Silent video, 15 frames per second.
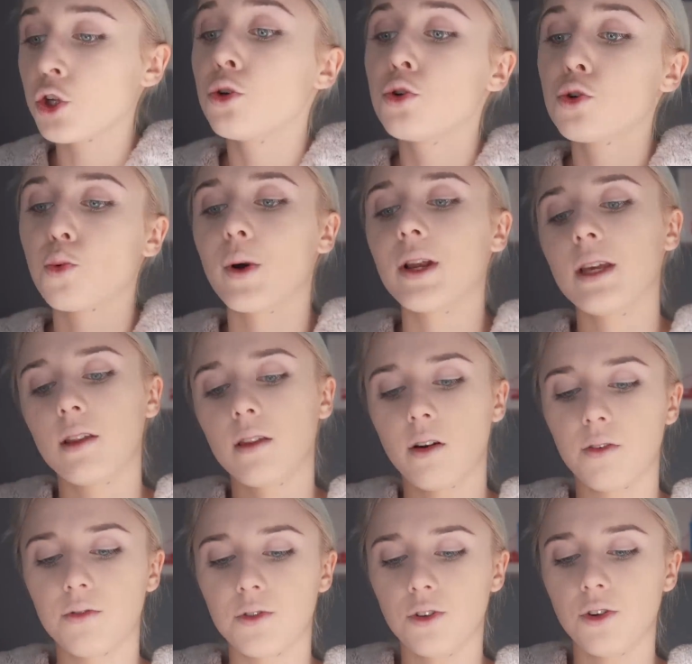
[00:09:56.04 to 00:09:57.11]
2.20 in the
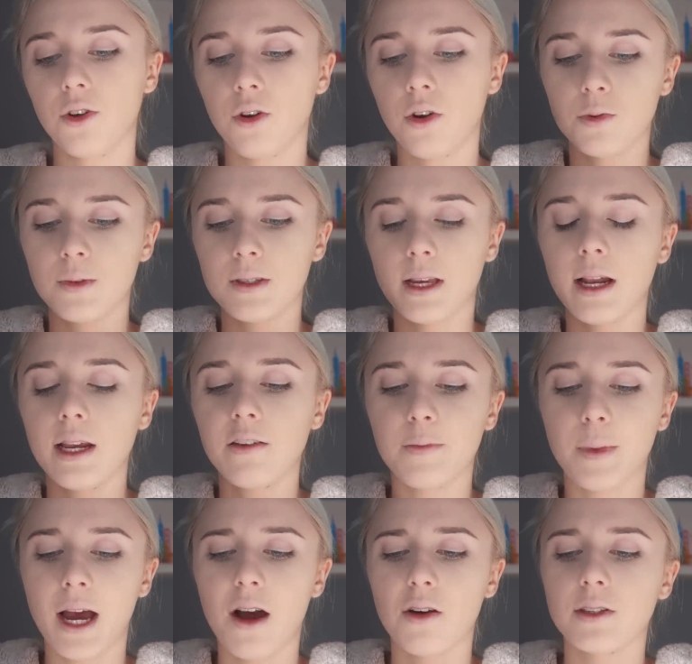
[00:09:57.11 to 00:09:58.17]
afternoon, which means I leave
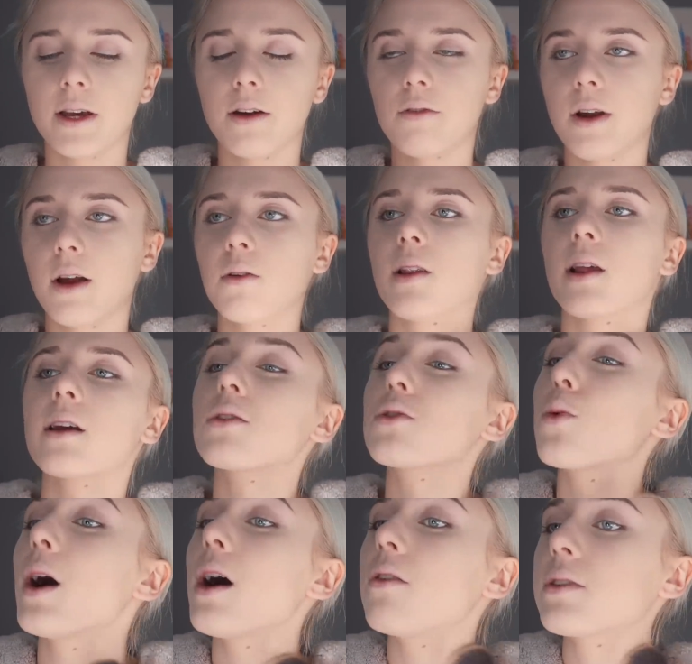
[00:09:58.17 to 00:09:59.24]
my house at around like
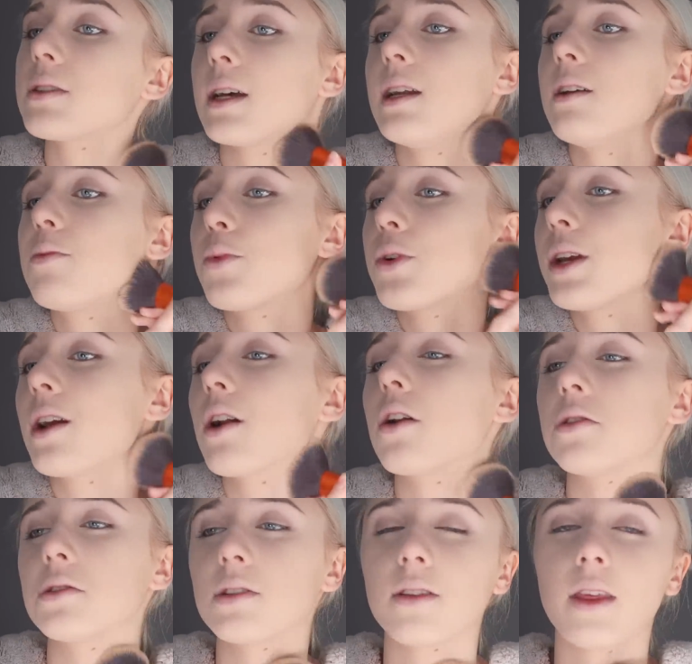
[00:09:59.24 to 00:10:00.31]
12 because I live pretty
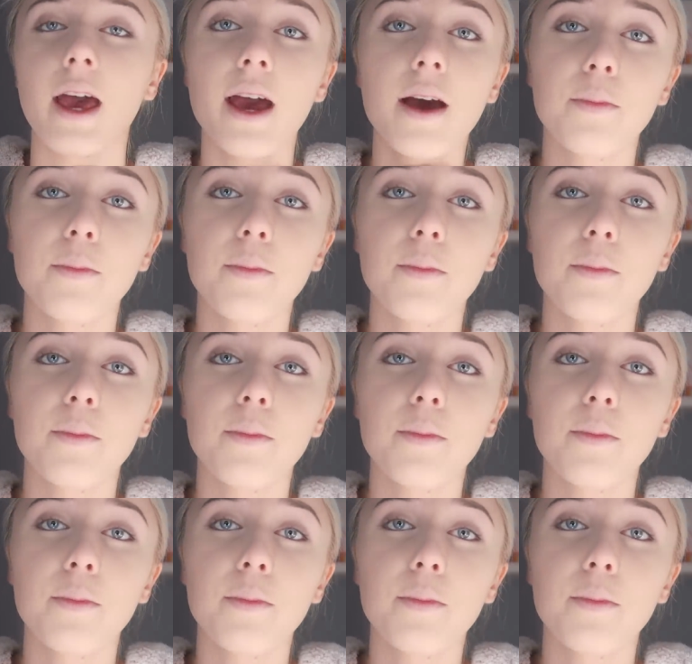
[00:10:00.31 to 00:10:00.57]
close to the